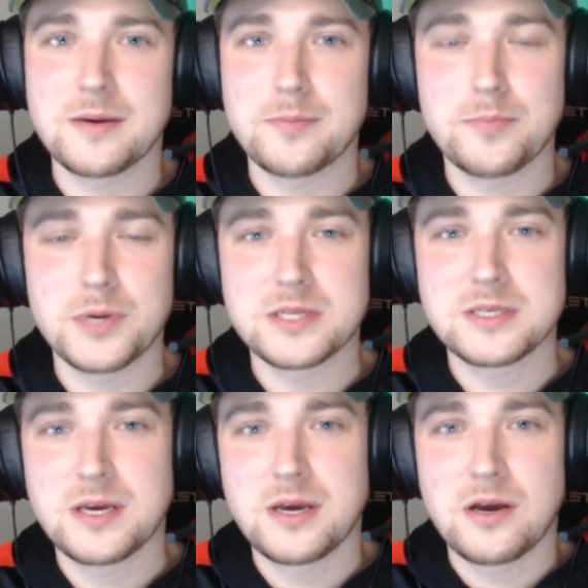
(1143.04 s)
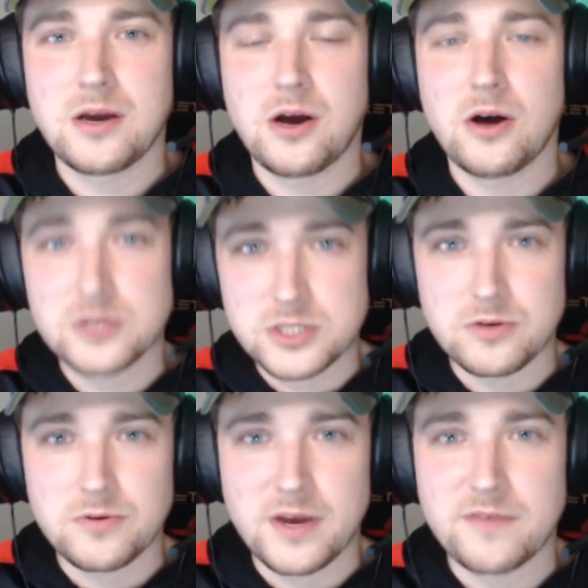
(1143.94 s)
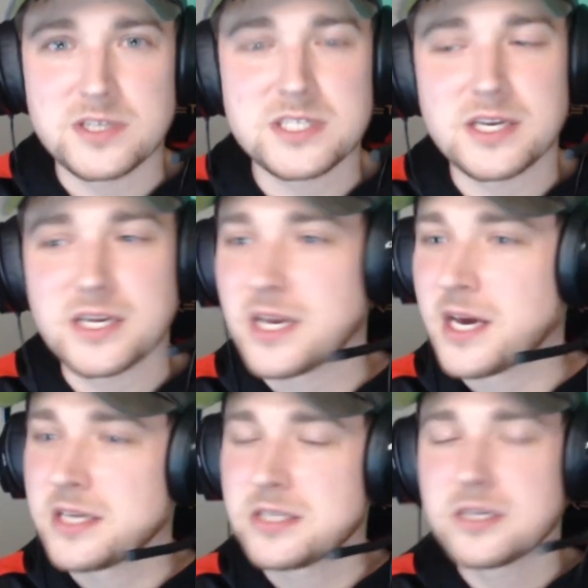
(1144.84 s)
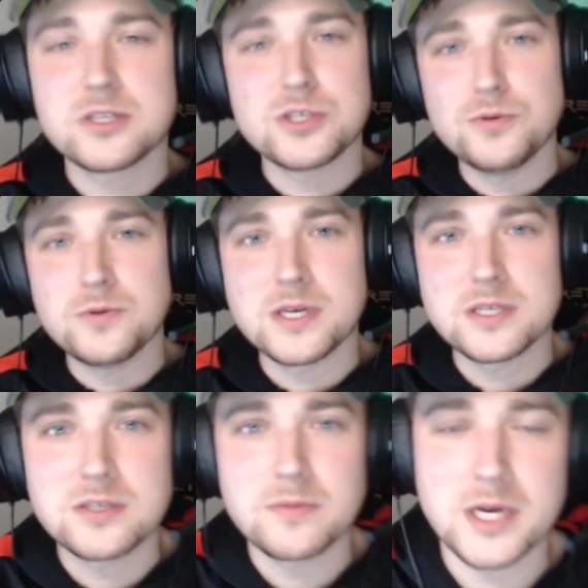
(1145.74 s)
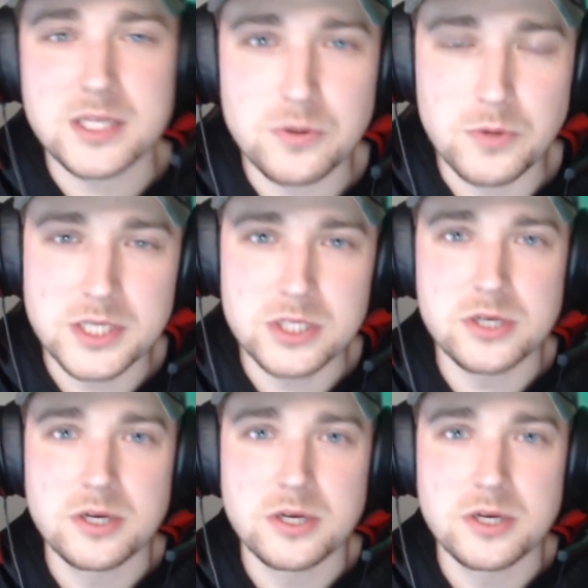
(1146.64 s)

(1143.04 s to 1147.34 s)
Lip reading: But also every Sunday night, tune in to my Twitch